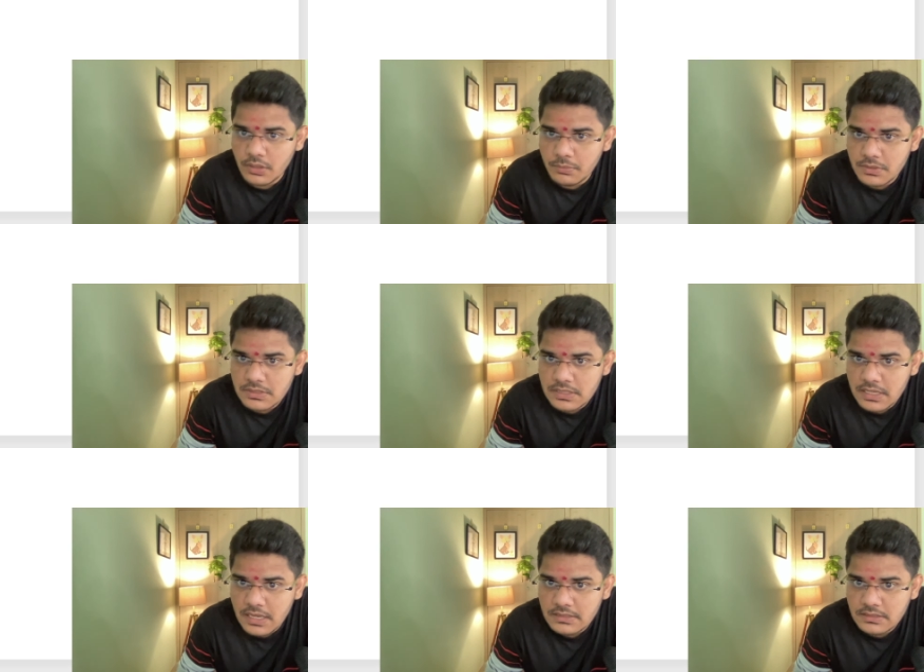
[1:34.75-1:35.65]
That means he
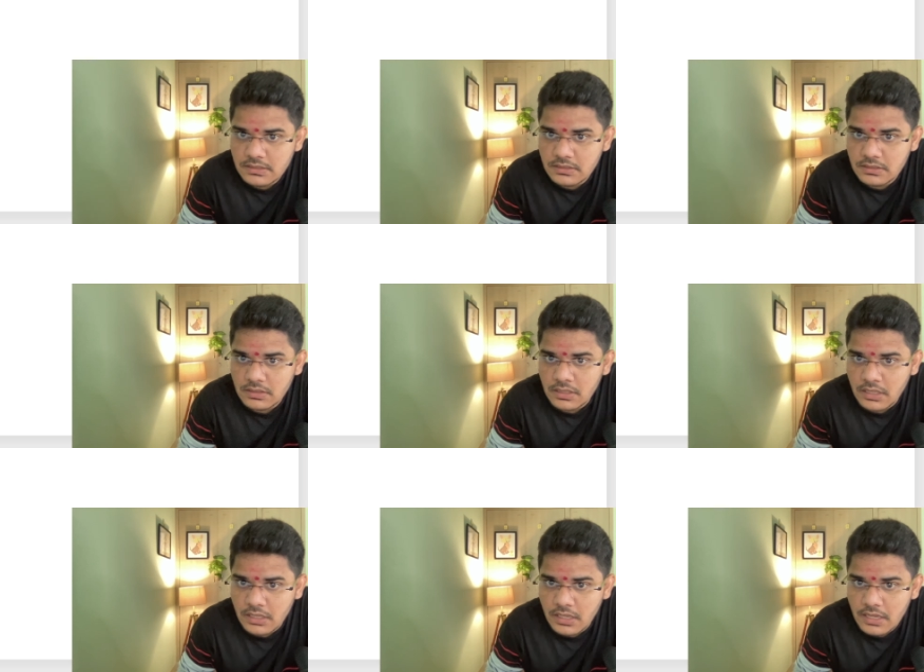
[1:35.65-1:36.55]
has
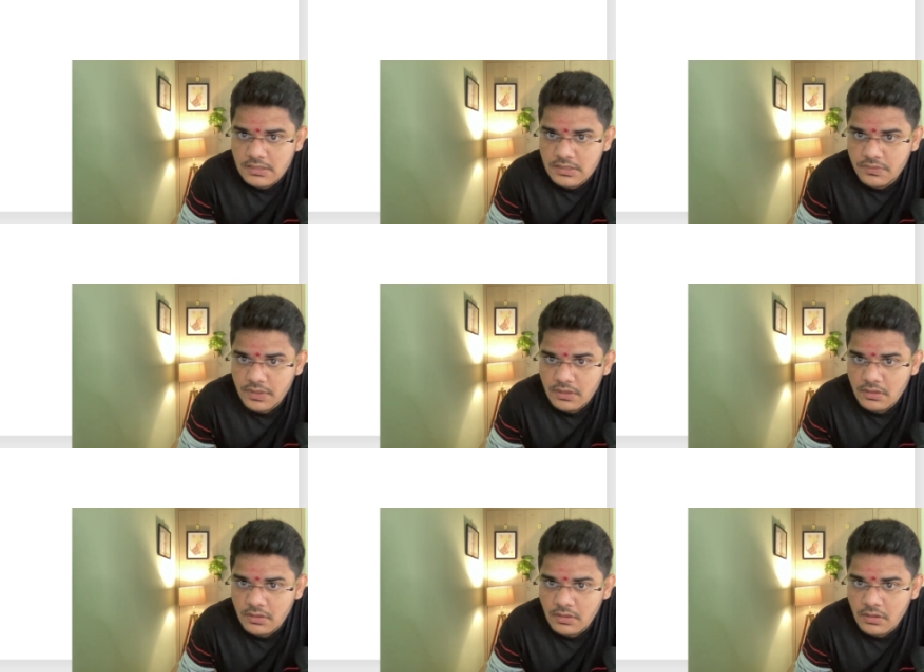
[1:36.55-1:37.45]
given